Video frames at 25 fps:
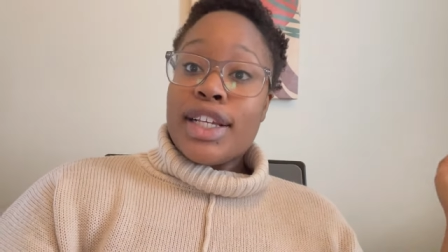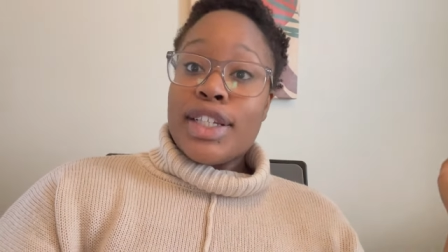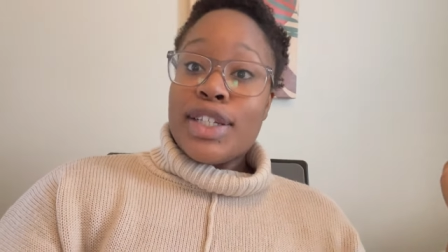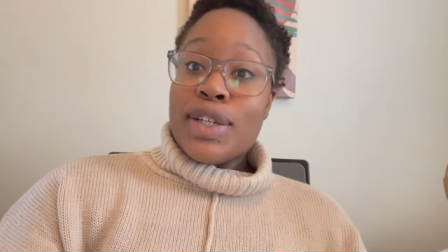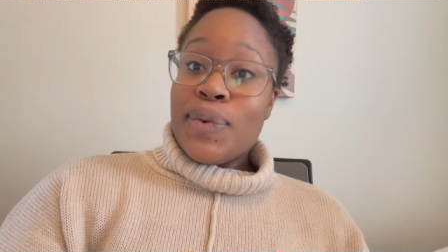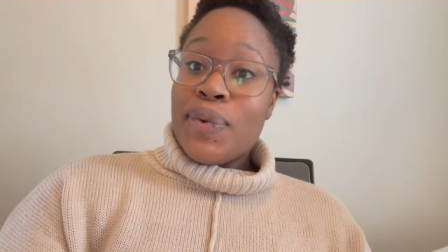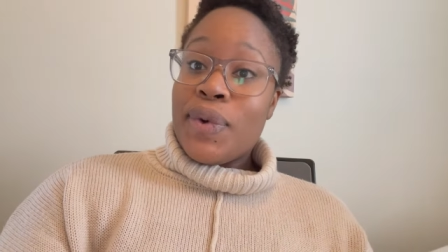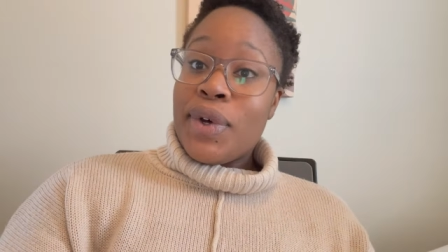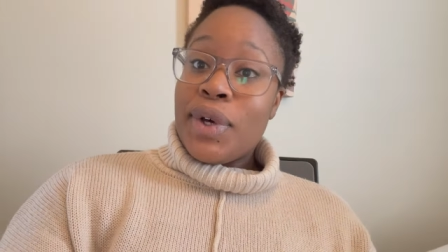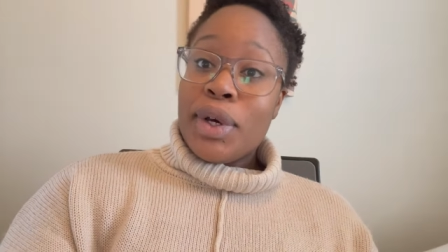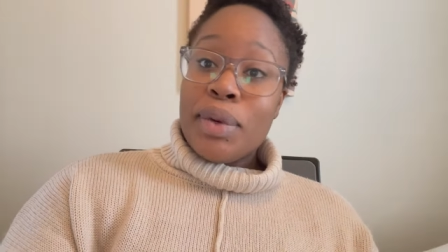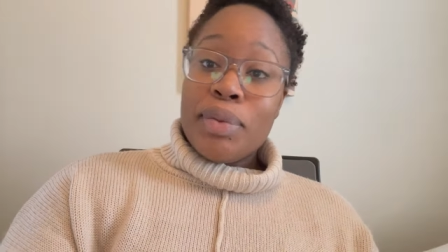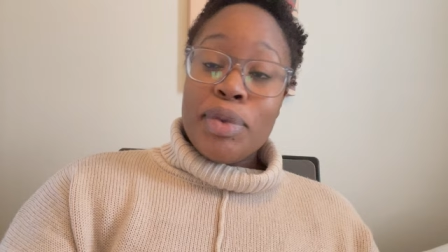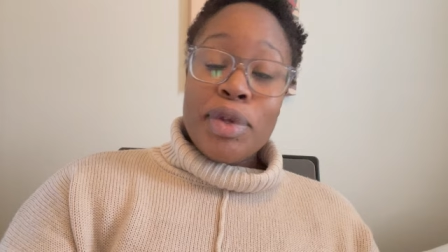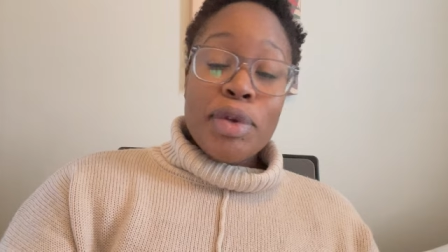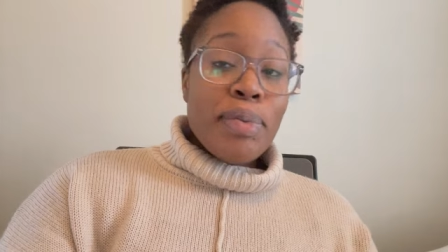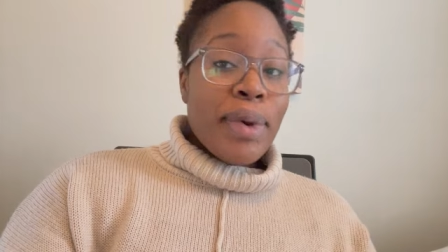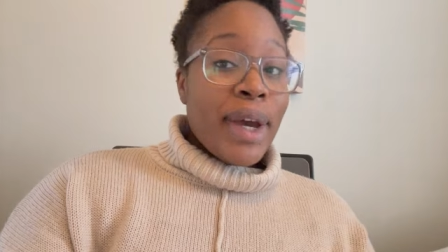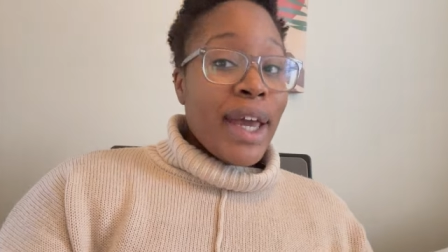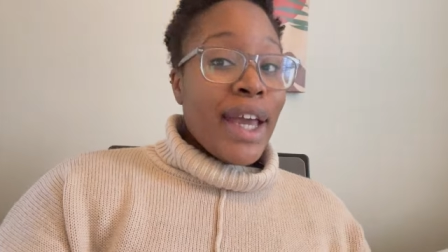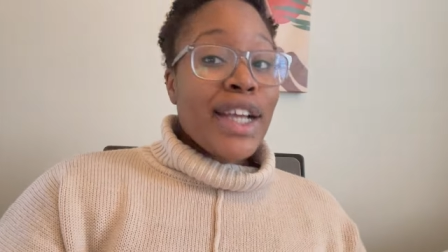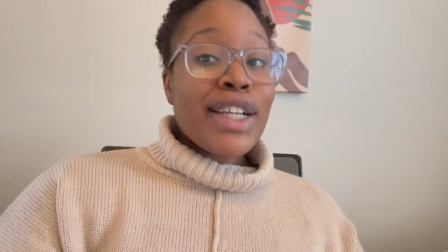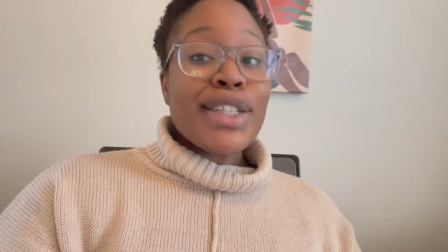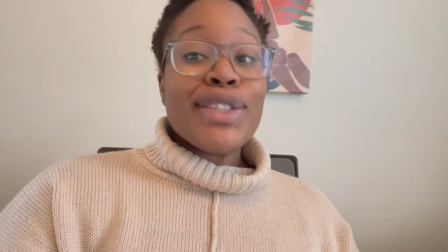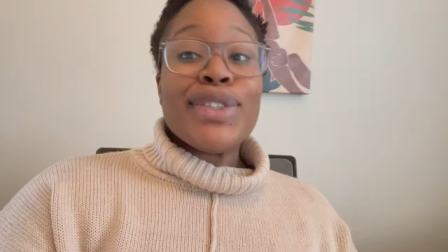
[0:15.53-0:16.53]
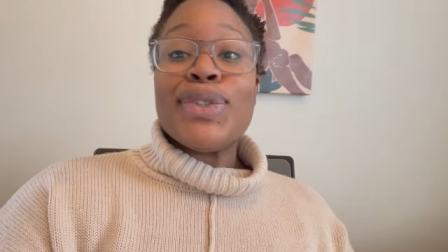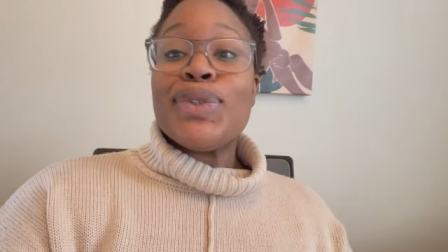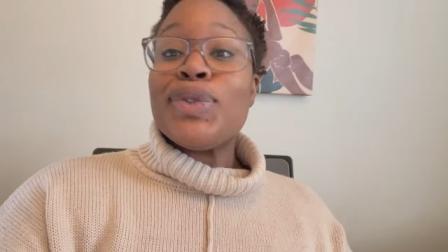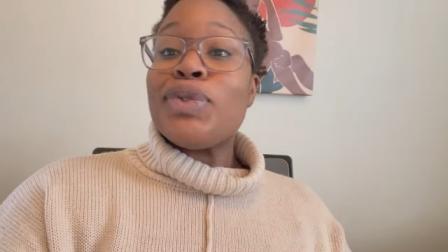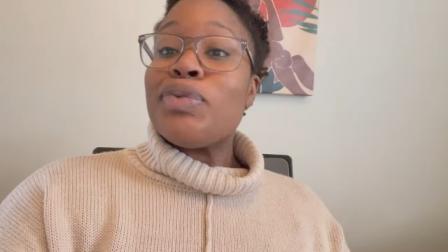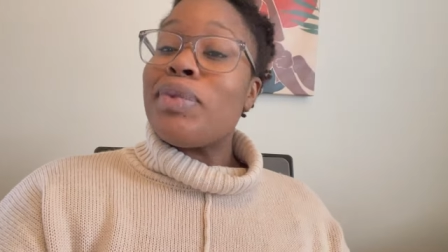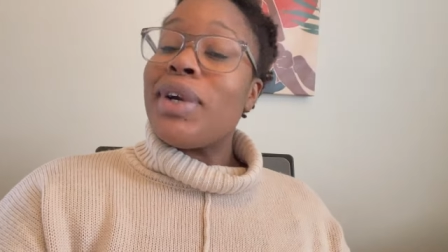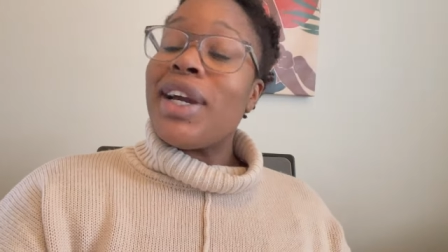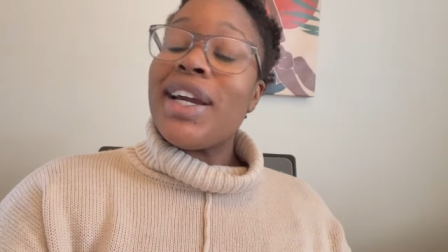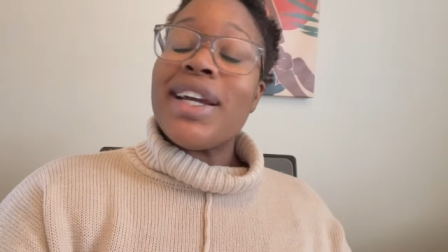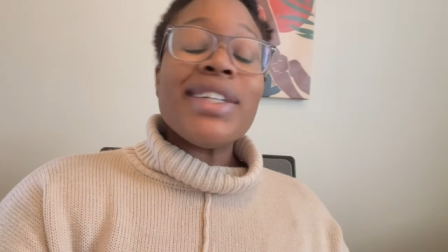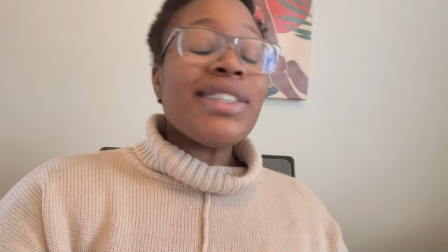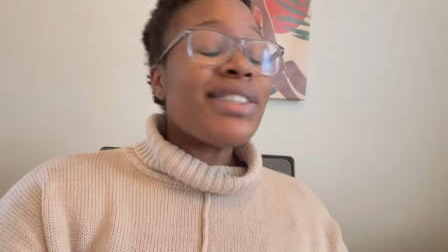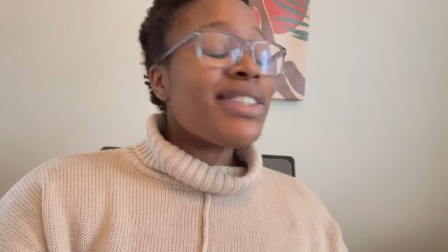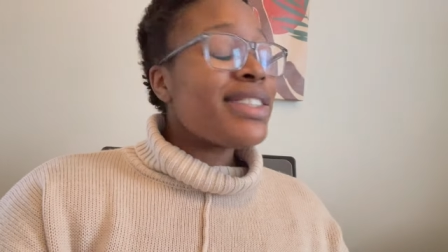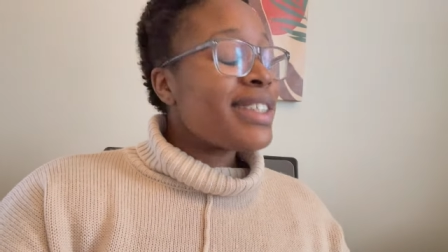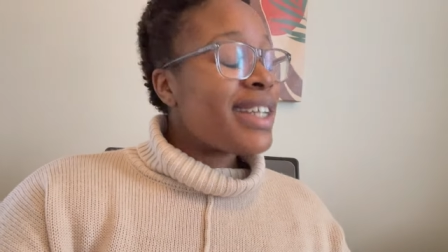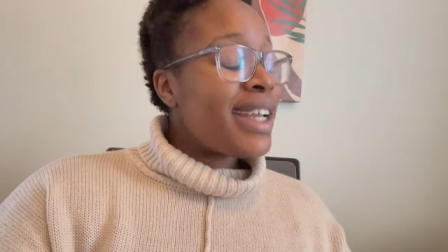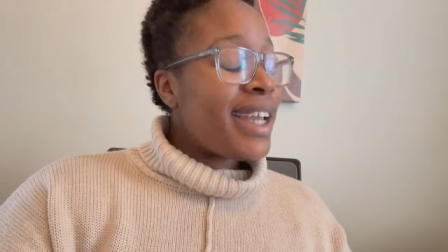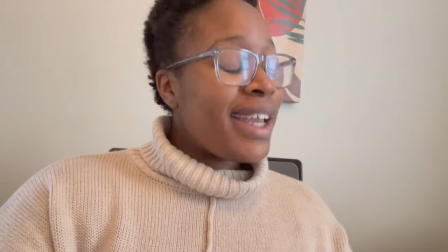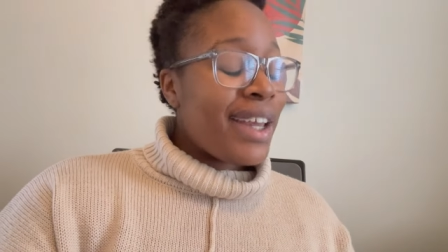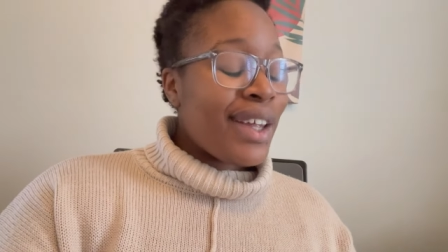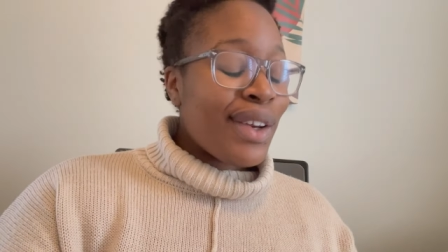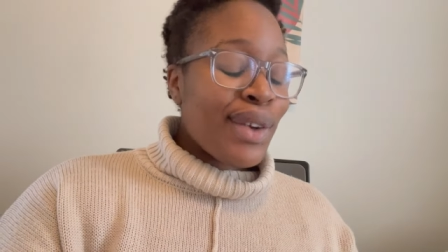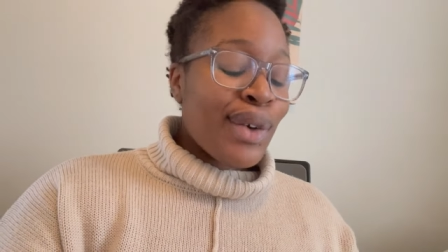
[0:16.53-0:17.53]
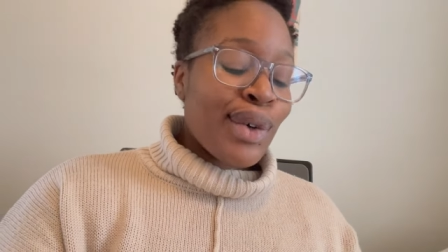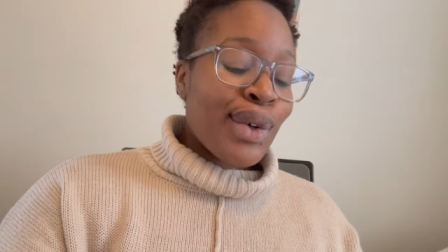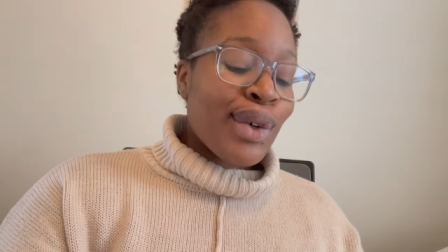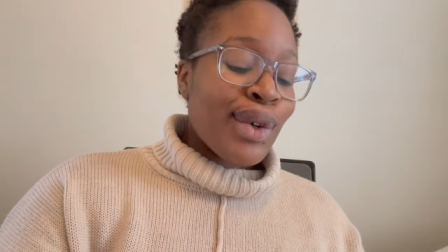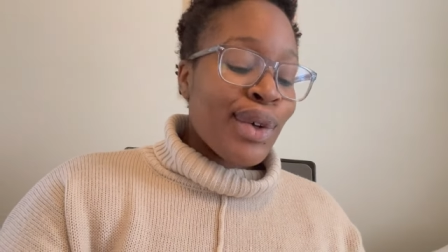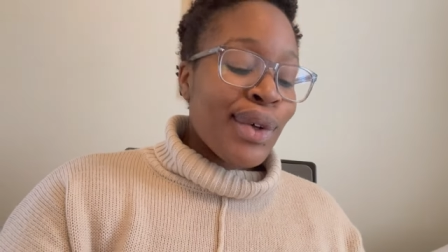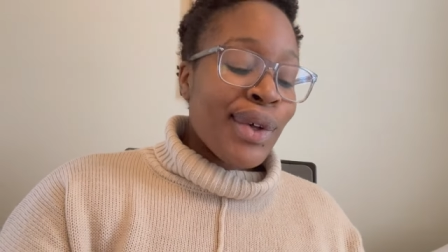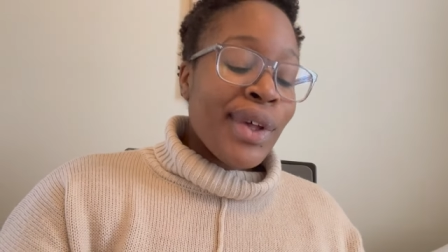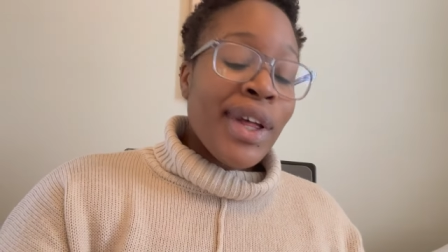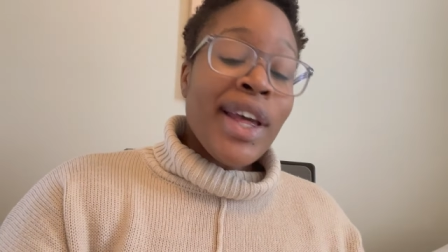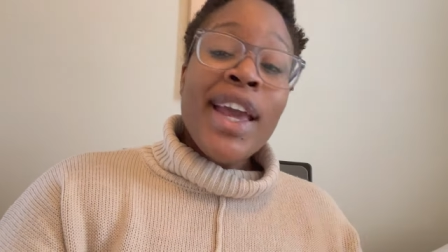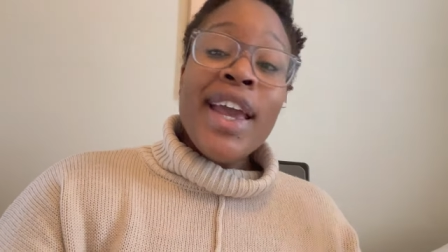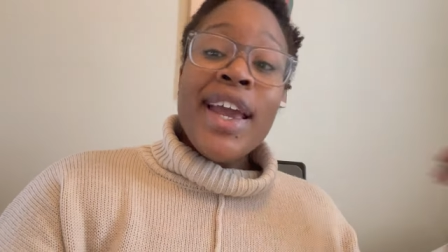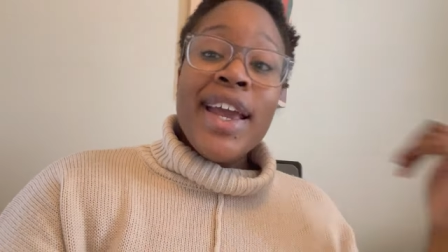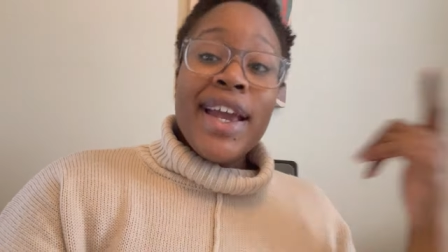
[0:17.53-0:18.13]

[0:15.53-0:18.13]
to welcome you back to my channel.